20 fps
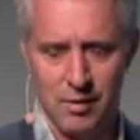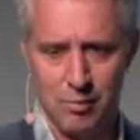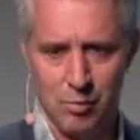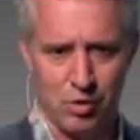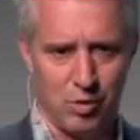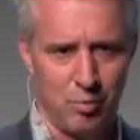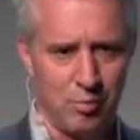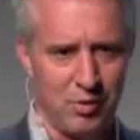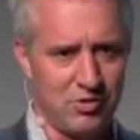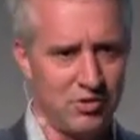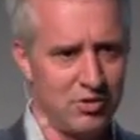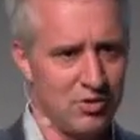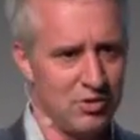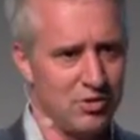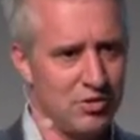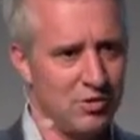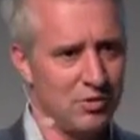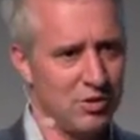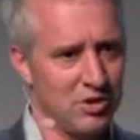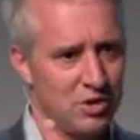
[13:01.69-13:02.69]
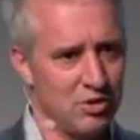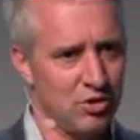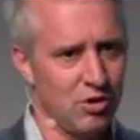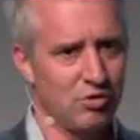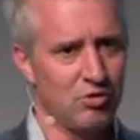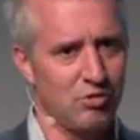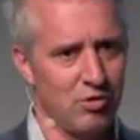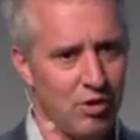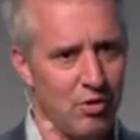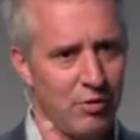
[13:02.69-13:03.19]
But the business, it's
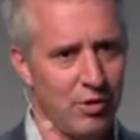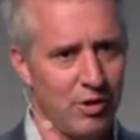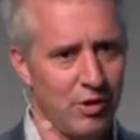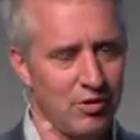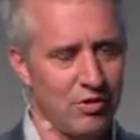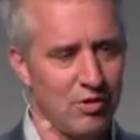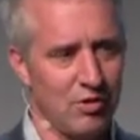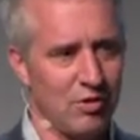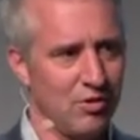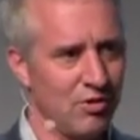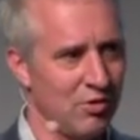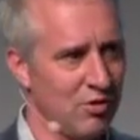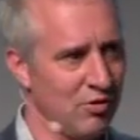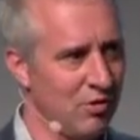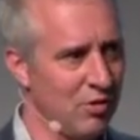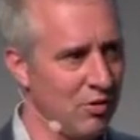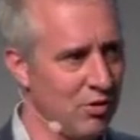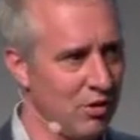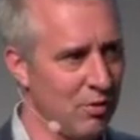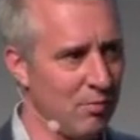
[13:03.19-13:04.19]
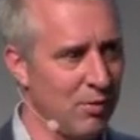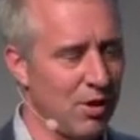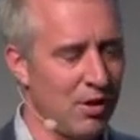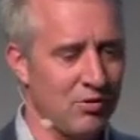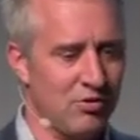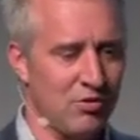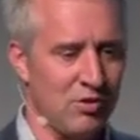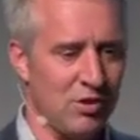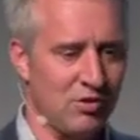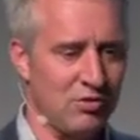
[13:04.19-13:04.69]
not growing. The
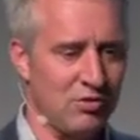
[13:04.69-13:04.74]
amount,